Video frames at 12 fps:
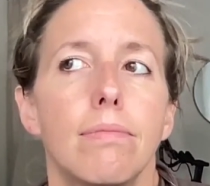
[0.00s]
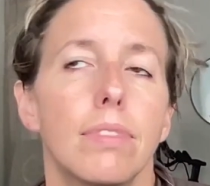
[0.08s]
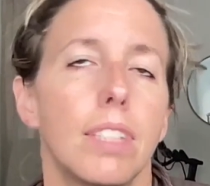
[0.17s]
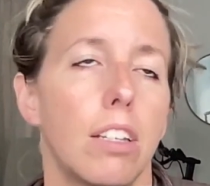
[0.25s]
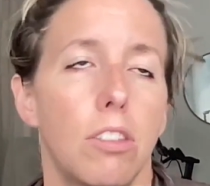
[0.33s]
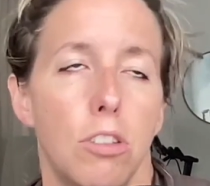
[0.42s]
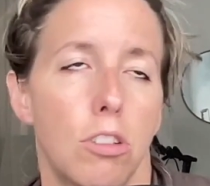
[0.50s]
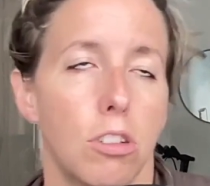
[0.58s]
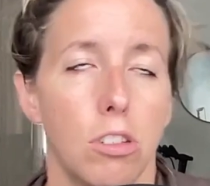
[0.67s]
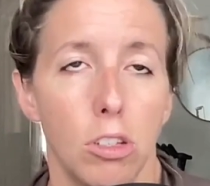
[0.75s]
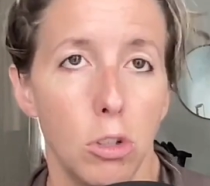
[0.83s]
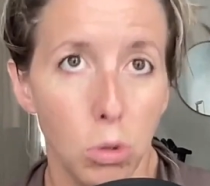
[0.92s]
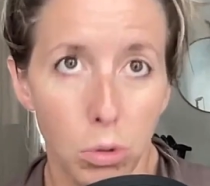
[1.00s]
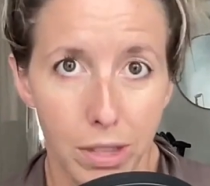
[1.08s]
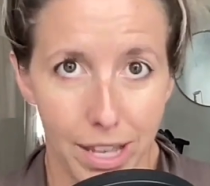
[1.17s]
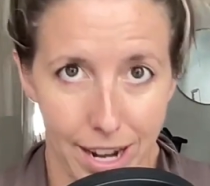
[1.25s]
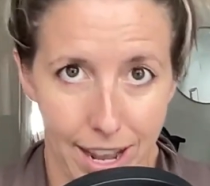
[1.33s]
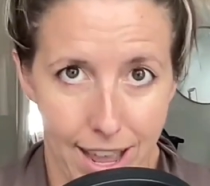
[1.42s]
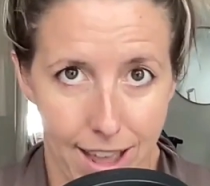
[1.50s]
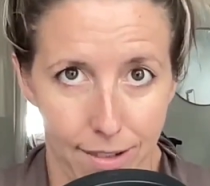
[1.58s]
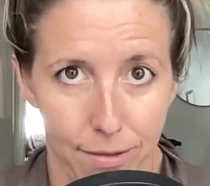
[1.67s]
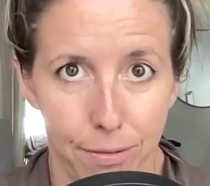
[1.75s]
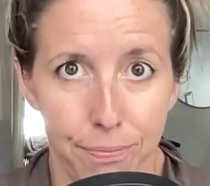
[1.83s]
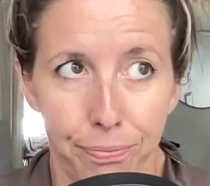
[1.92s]
that's just a tool that I
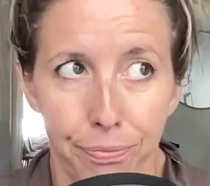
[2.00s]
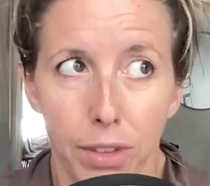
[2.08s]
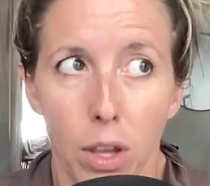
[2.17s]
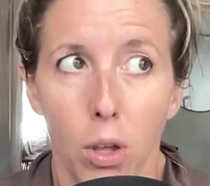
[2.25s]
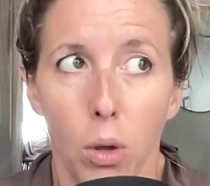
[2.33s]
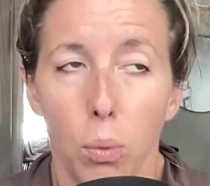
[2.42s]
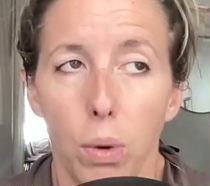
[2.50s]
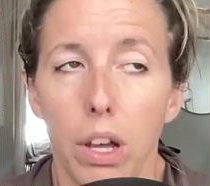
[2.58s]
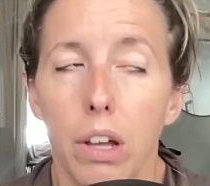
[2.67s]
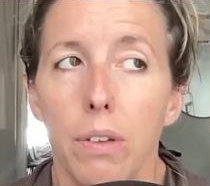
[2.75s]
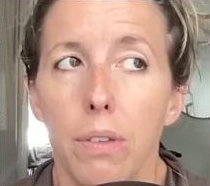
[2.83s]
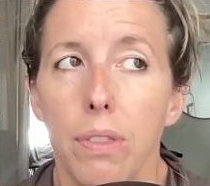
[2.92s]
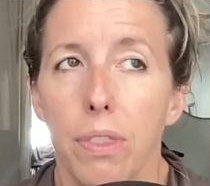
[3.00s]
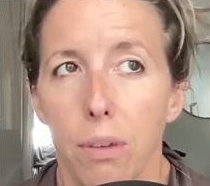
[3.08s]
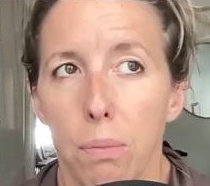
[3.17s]
have. Well, the